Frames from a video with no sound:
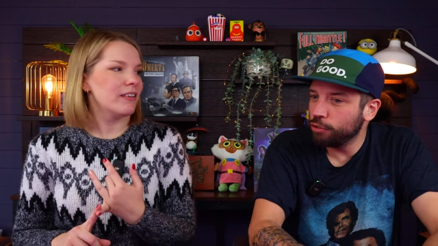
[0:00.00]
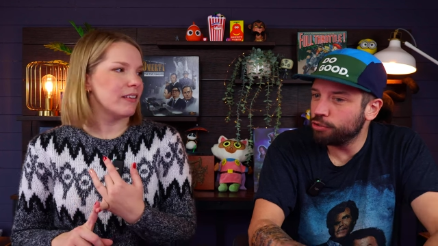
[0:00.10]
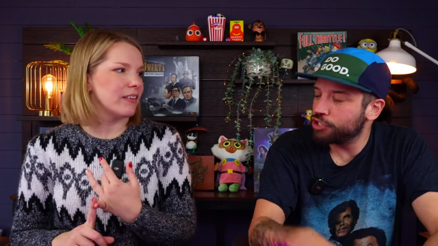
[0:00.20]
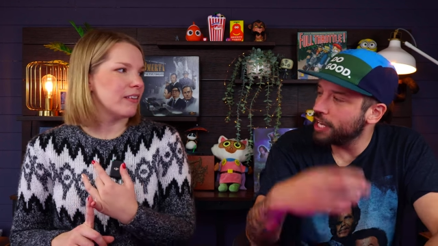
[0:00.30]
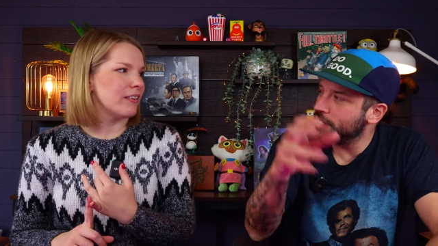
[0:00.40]

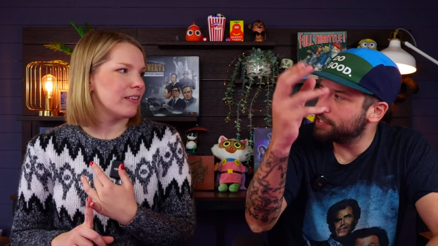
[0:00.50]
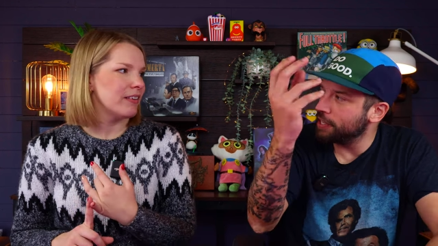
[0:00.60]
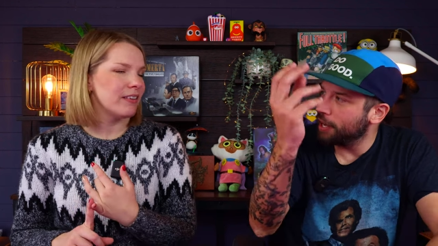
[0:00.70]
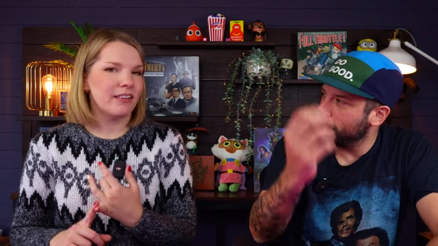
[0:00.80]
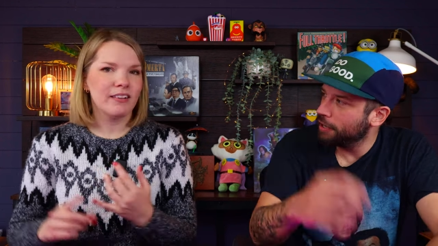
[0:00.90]

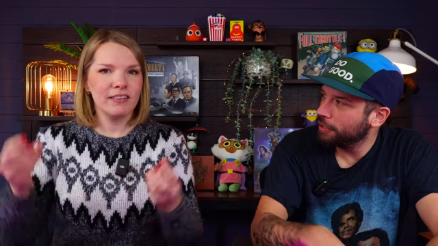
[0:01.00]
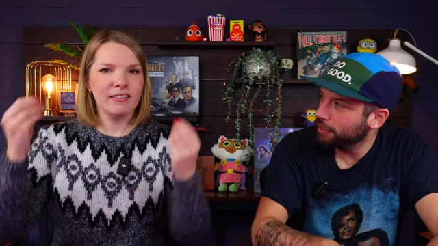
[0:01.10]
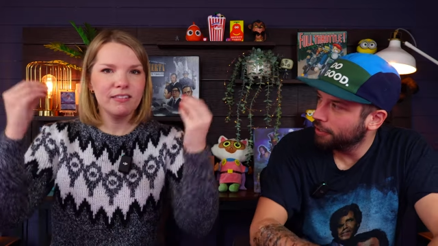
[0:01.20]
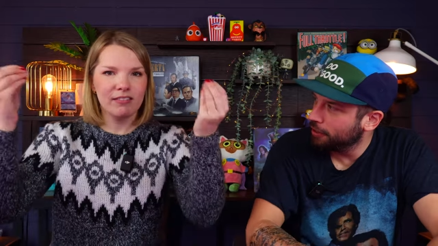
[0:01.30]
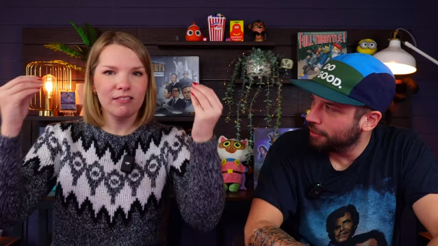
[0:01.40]
Speaker 1: Lucchese.
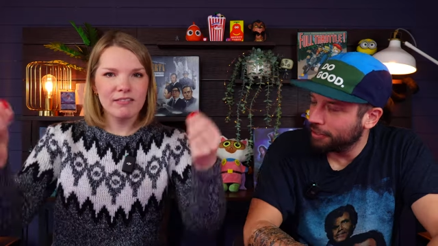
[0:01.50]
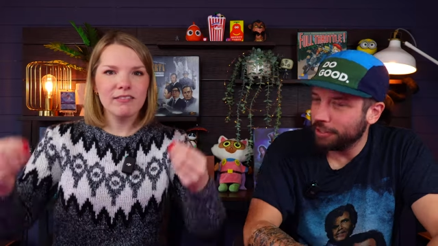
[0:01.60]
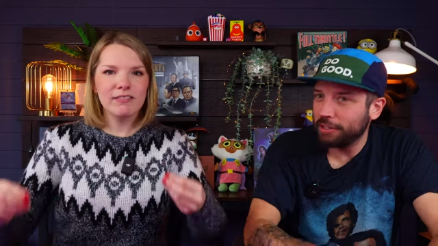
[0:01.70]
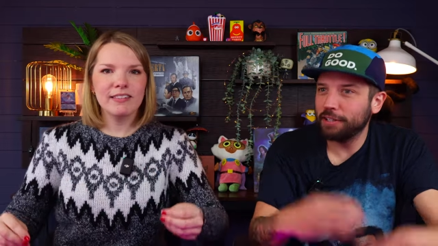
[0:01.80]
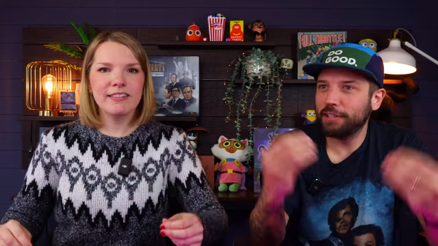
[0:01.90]

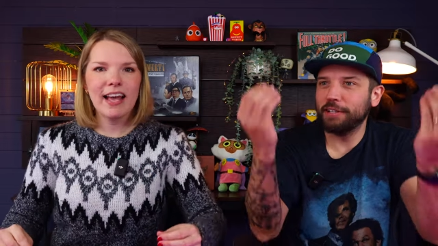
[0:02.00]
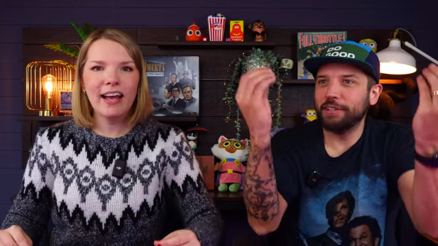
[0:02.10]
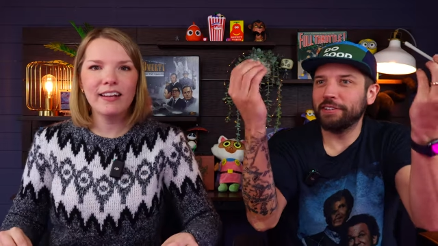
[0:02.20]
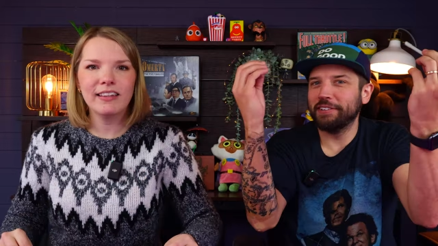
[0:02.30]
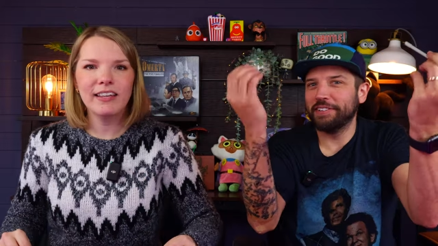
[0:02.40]

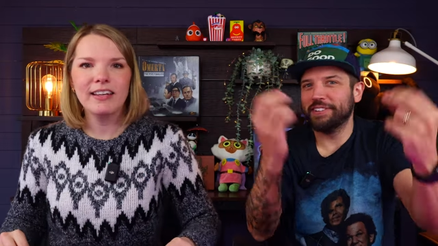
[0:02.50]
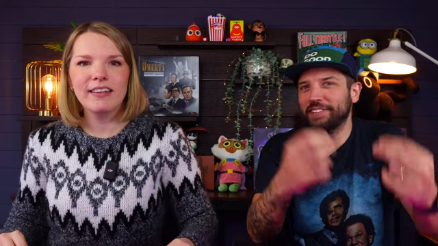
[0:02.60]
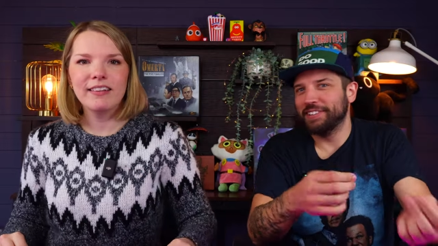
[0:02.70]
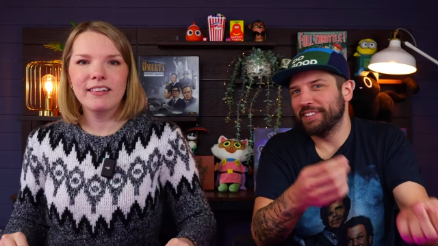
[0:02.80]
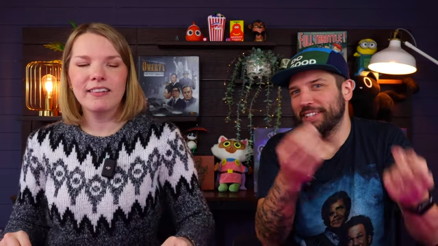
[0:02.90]

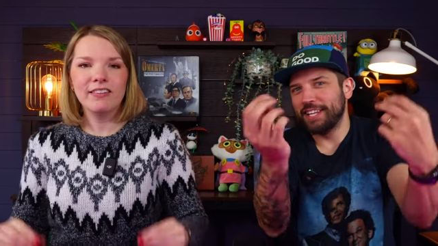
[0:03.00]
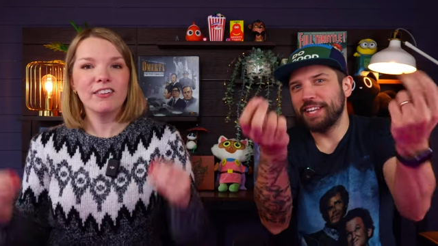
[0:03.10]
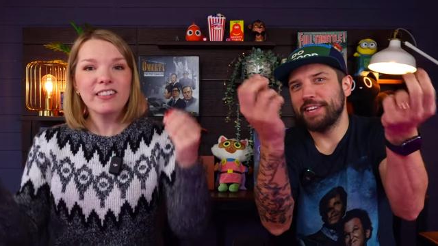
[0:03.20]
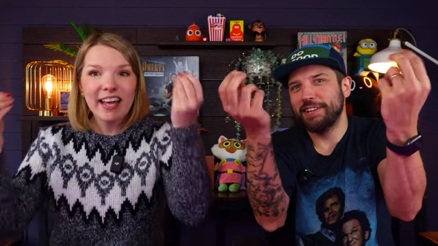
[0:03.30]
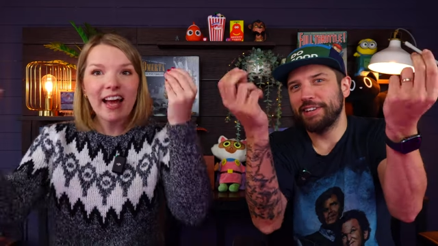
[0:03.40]
Speaker 2: Exactly.
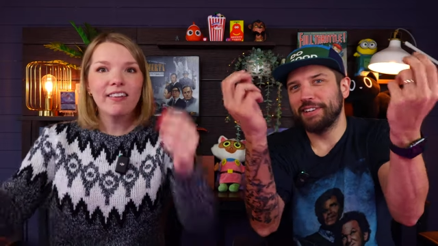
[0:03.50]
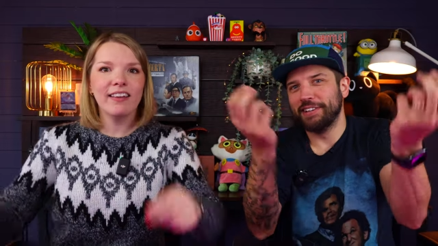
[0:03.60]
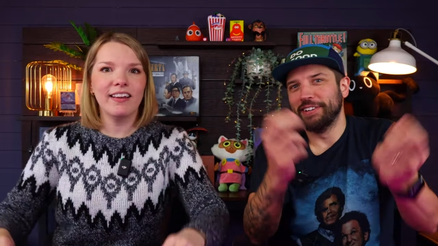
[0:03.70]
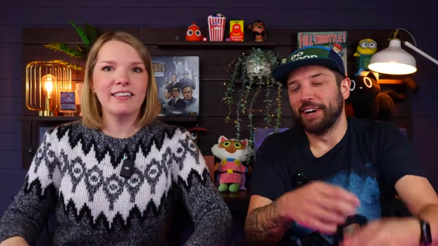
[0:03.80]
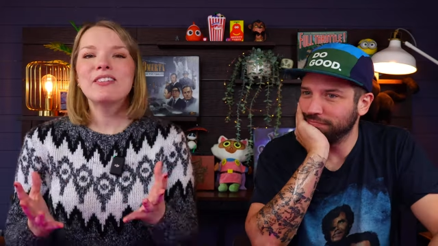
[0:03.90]
They're
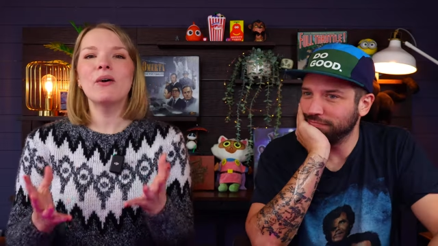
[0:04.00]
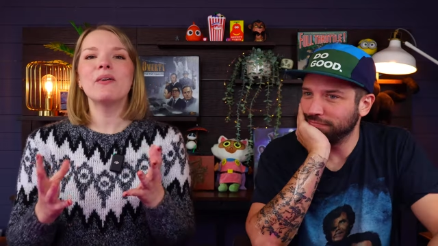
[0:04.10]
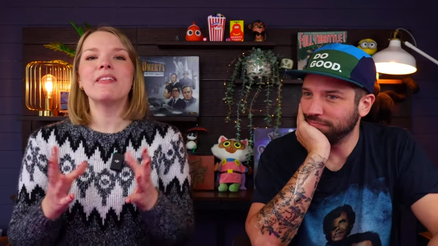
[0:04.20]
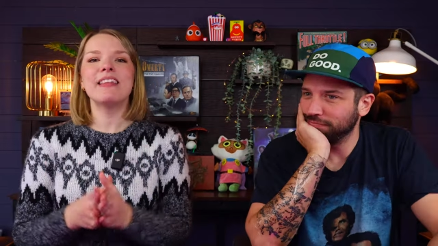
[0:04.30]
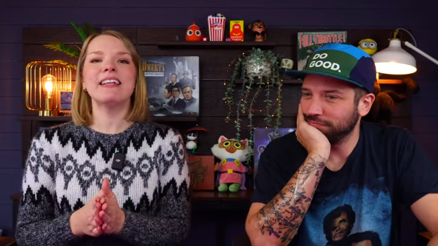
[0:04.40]
Italian.
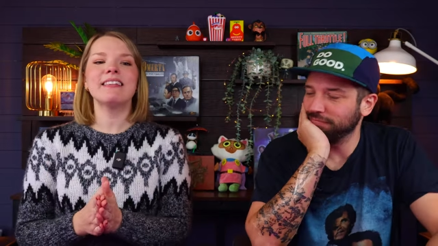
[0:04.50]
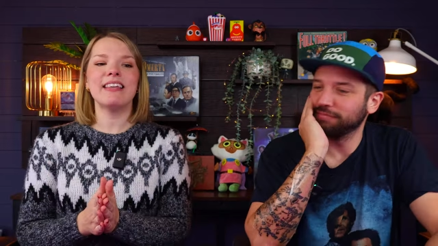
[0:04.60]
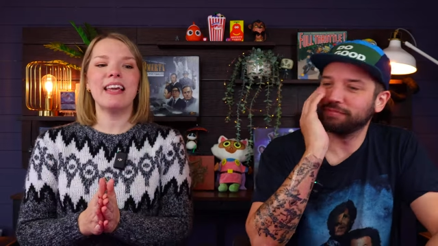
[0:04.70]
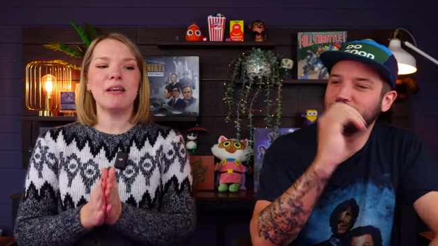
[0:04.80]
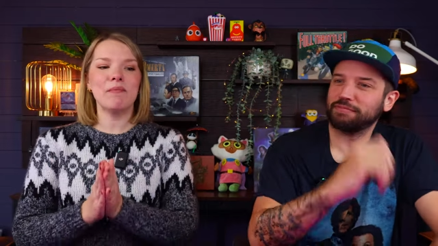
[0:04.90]
So this
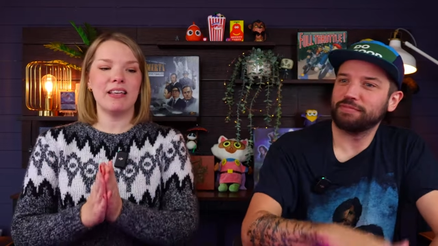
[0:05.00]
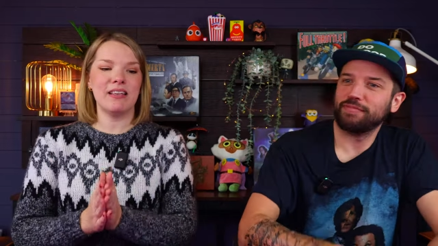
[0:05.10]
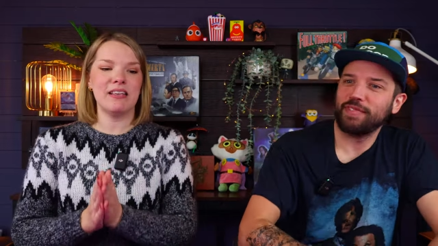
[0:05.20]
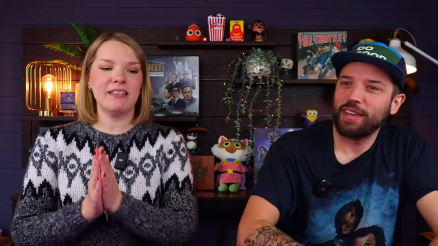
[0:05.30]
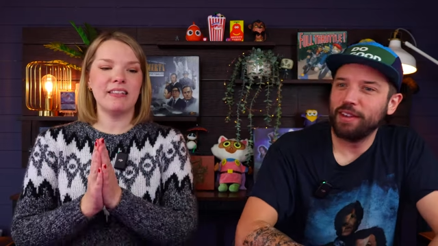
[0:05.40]
game
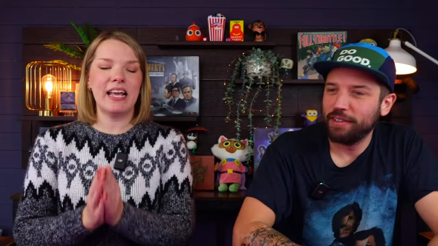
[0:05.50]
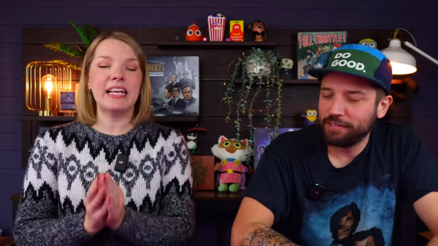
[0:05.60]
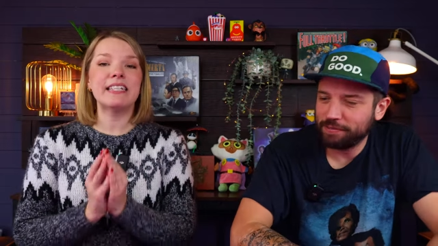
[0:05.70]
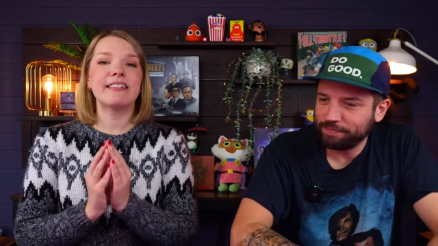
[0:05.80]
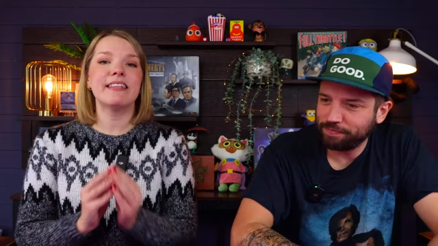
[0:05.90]
is
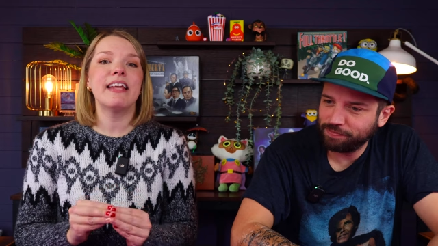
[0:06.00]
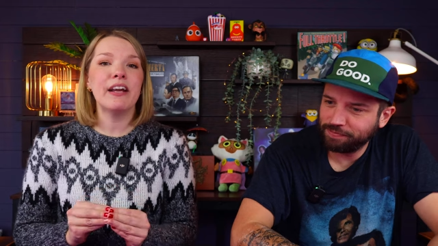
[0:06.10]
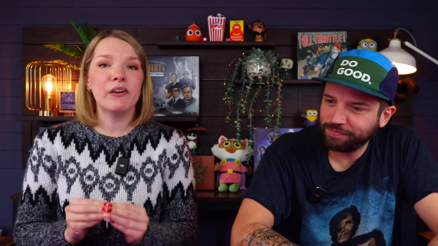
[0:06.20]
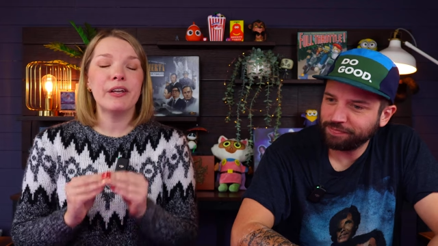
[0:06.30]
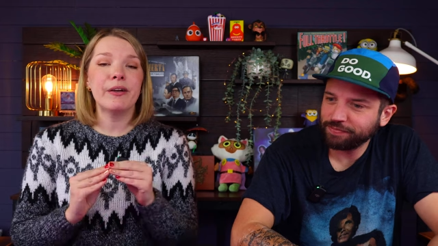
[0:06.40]
a
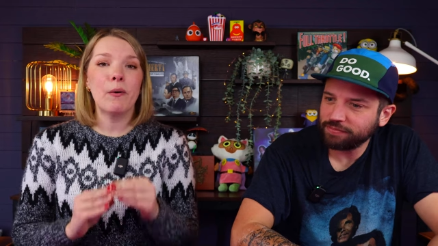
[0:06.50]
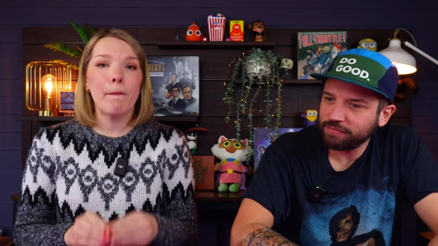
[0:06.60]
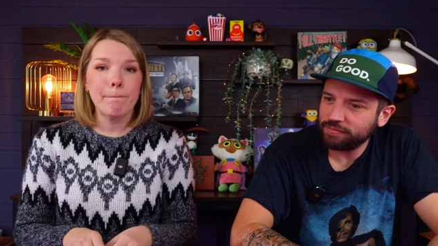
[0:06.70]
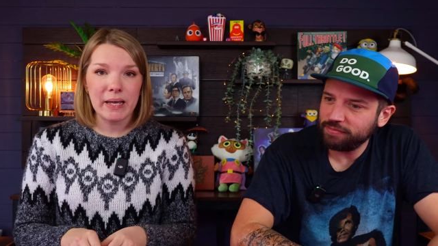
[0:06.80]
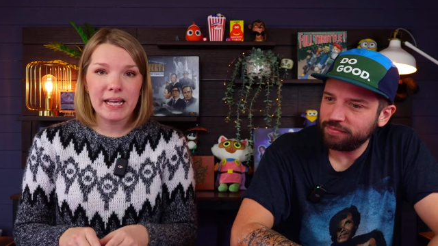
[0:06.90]

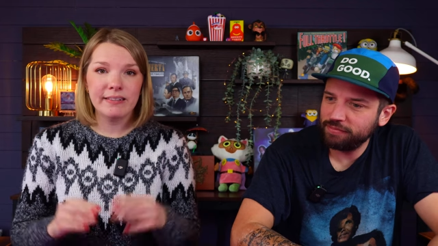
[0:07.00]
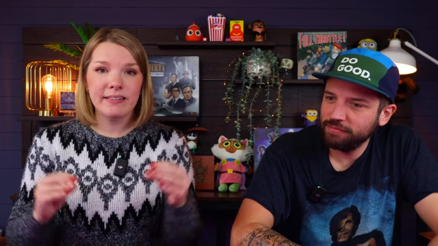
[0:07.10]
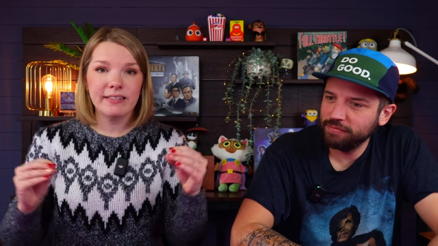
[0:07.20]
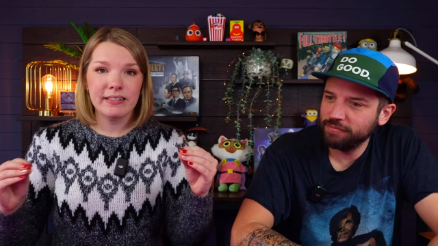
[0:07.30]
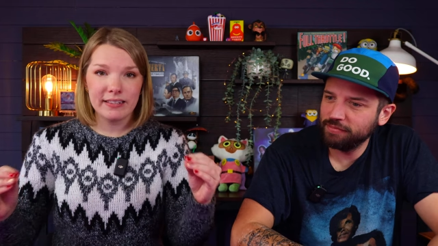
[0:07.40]

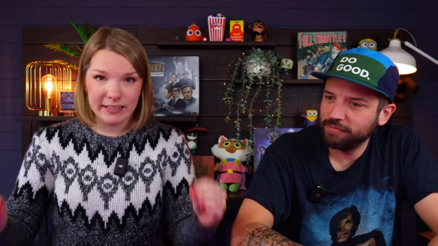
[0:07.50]
scenario-based